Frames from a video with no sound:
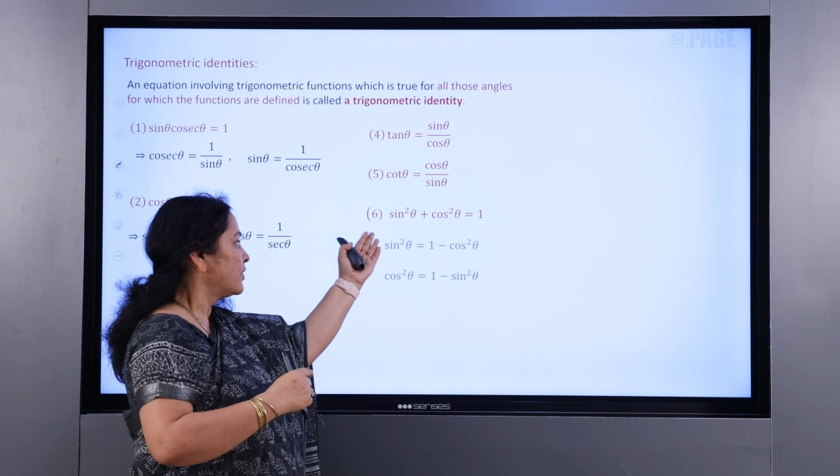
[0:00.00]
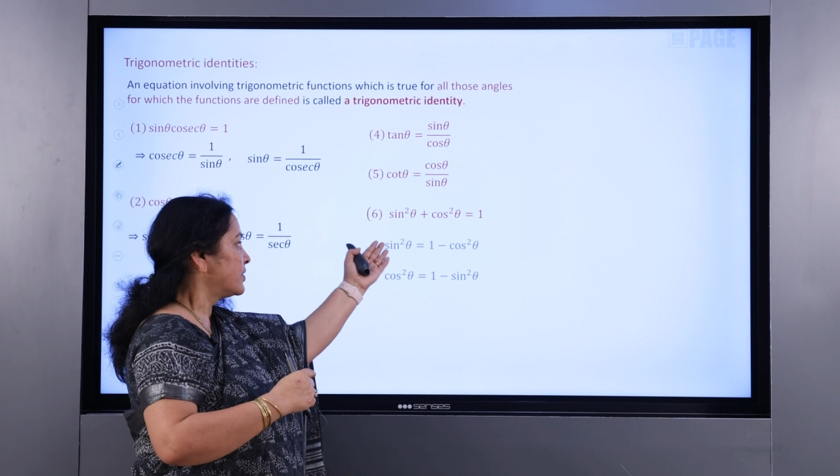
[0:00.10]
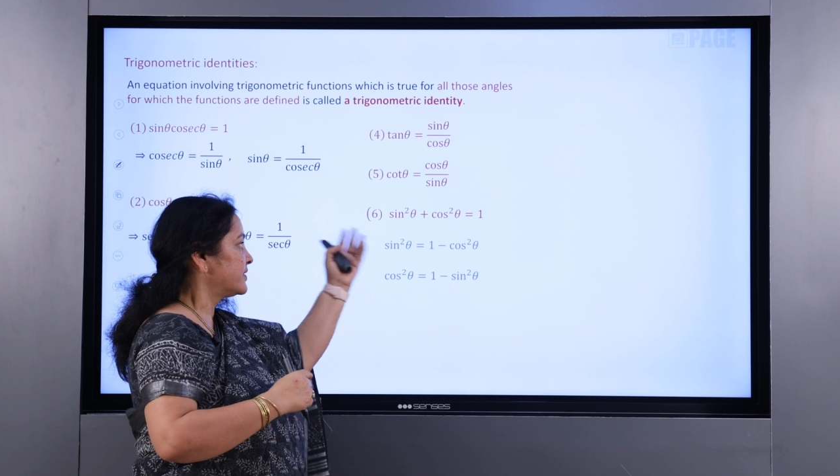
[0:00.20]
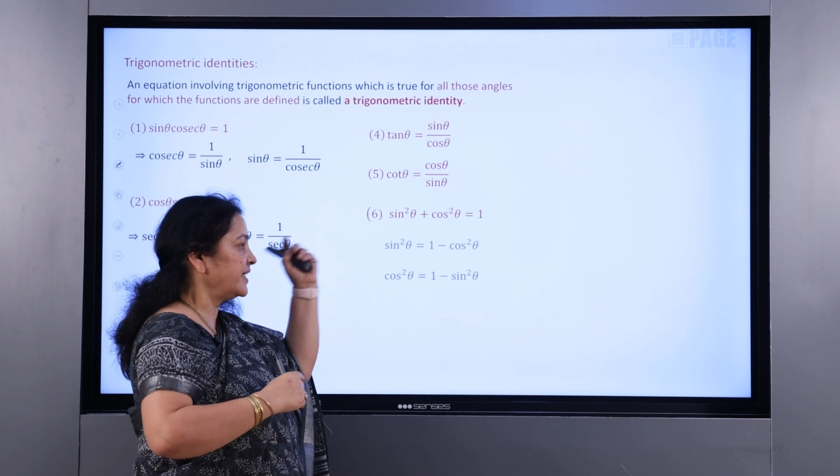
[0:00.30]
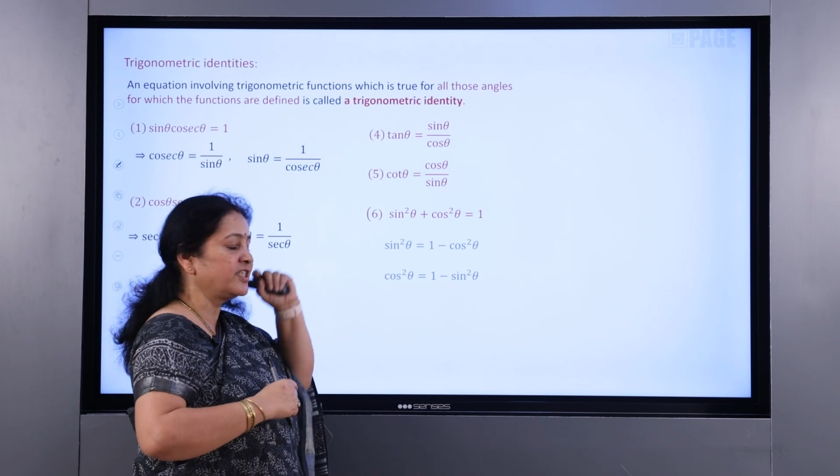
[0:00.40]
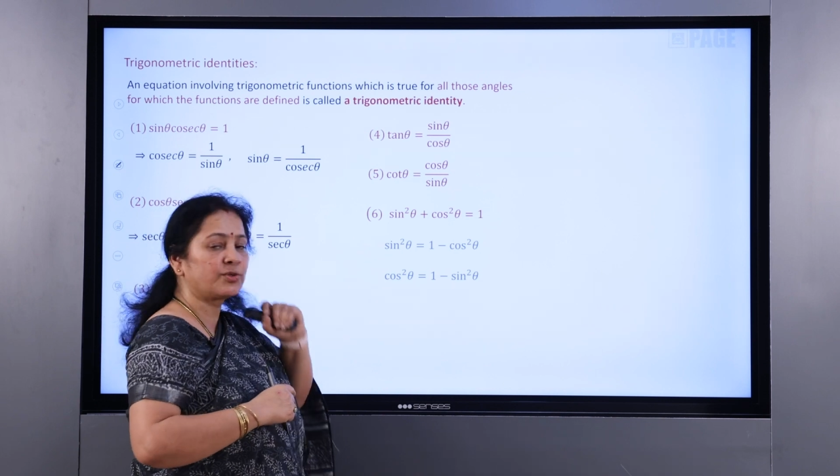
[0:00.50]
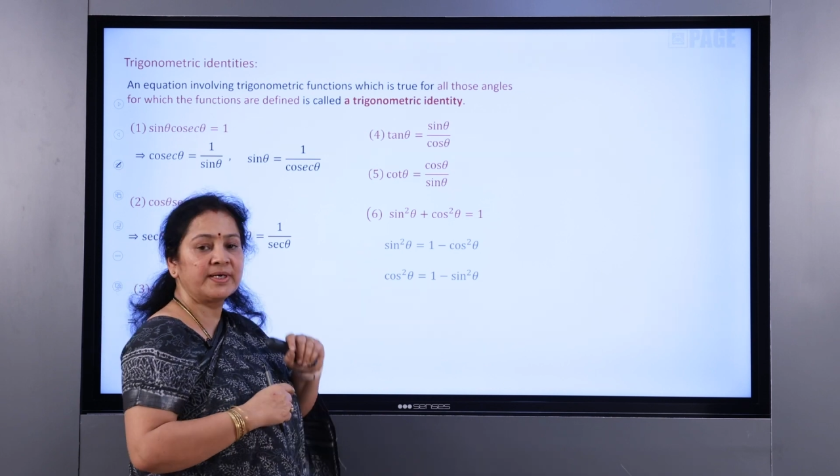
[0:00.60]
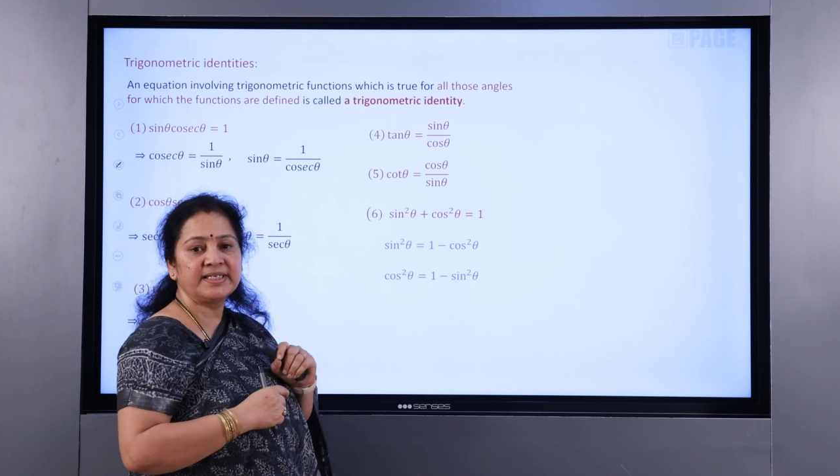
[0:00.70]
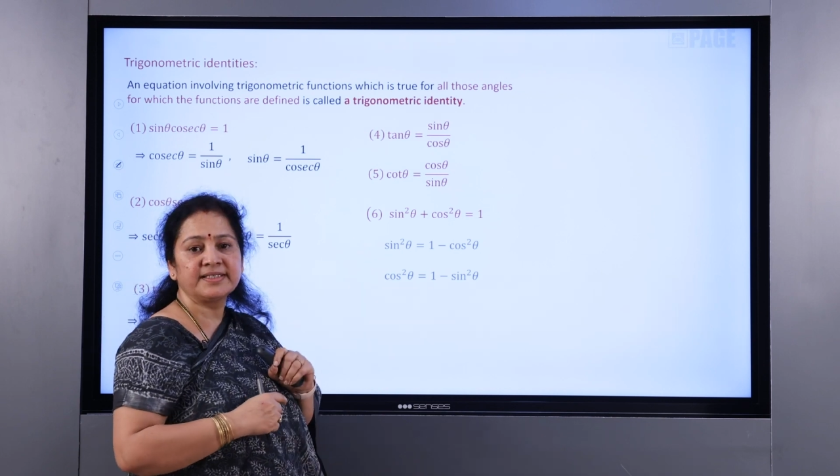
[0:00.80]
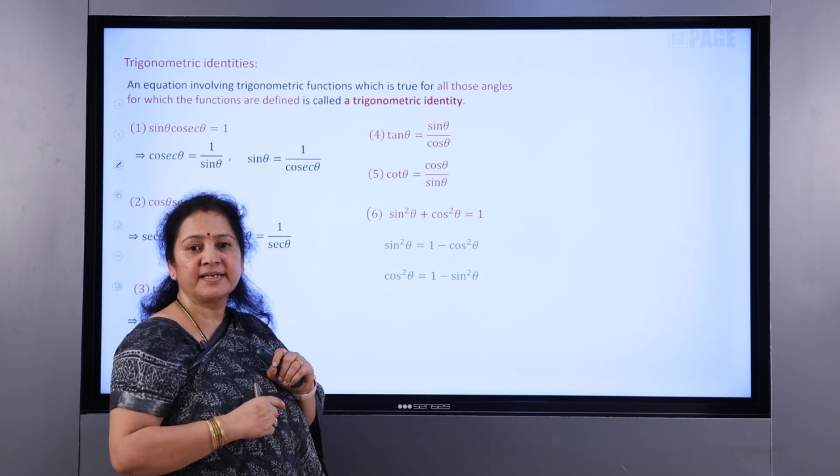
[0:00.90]
sine
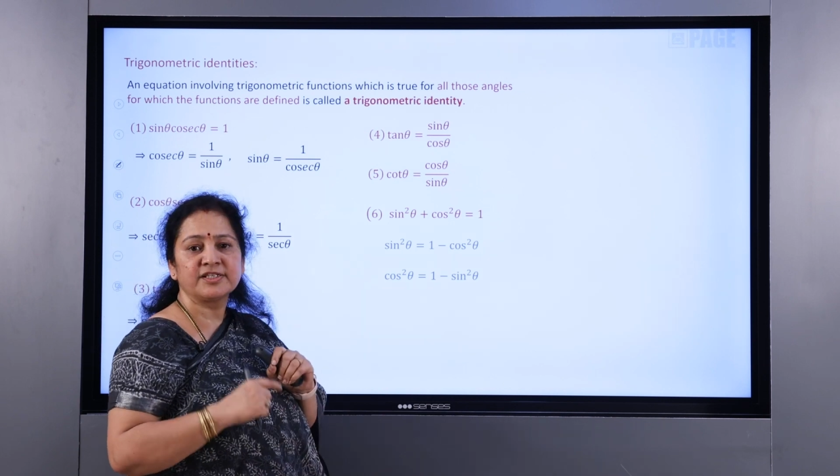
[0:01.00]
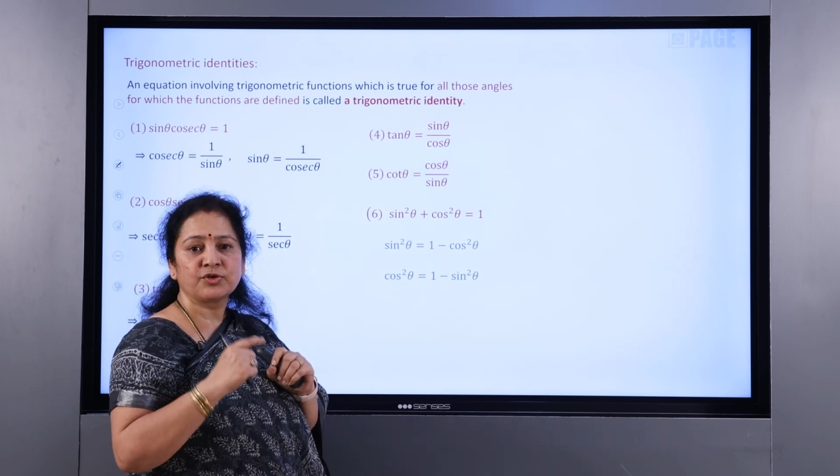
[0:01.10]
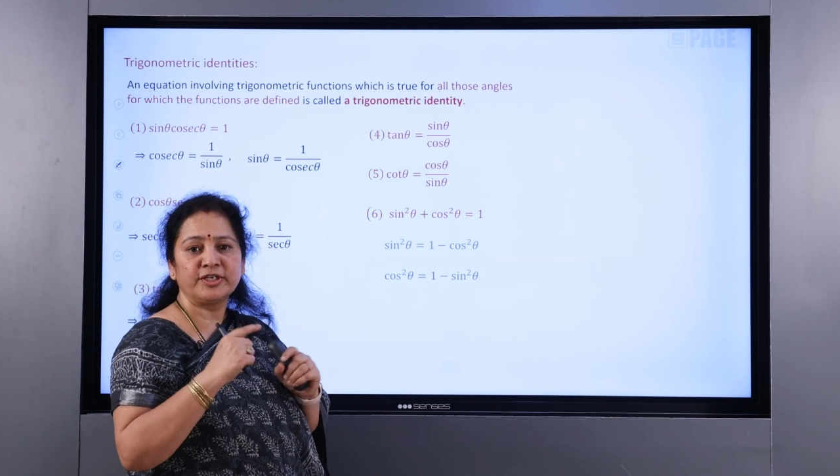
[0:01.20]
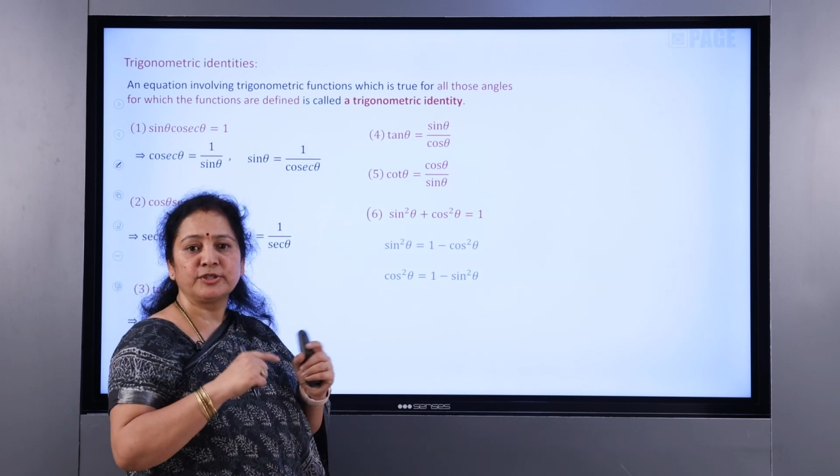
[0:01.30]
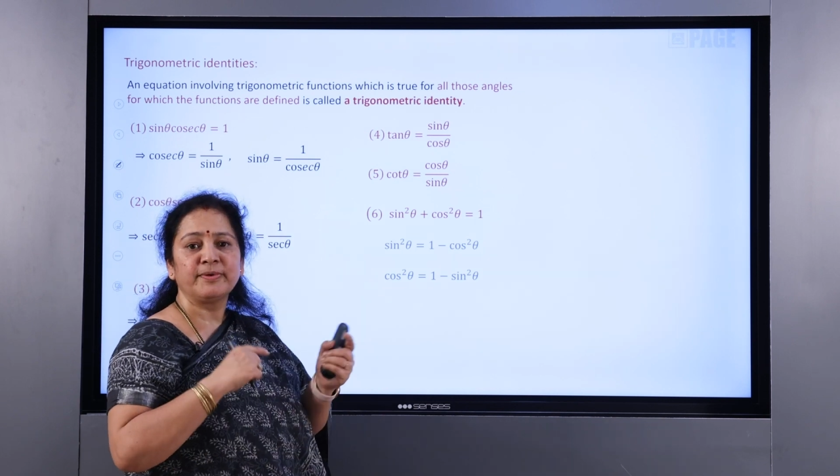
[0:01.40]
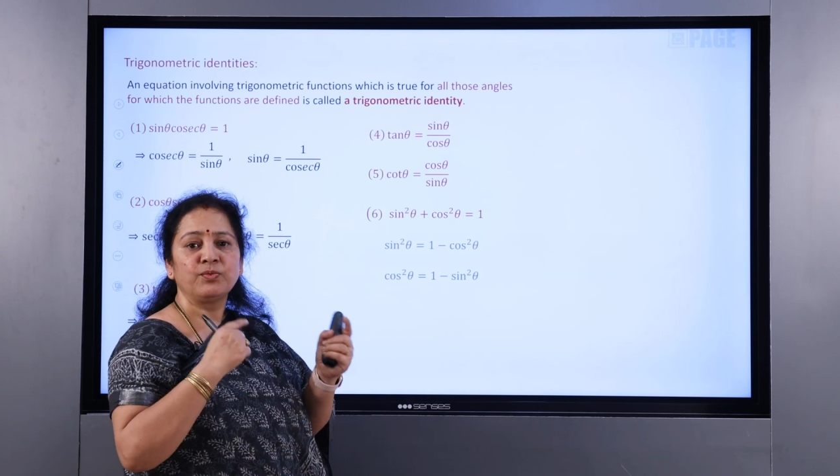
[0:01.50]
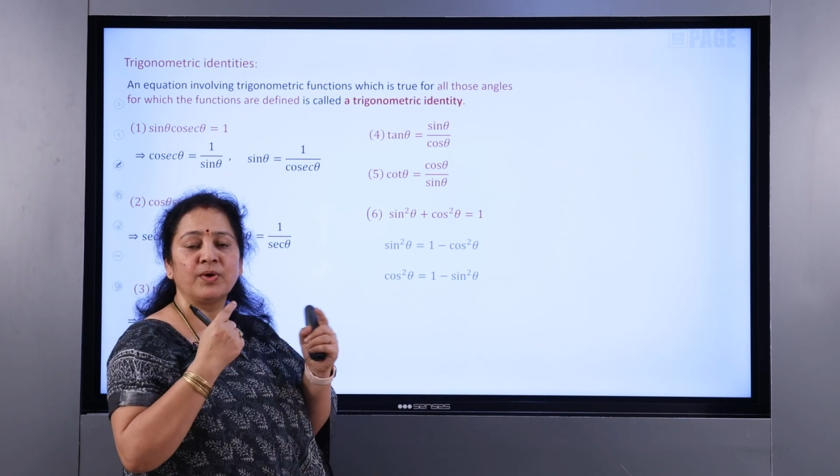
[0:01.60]
square theta is going to be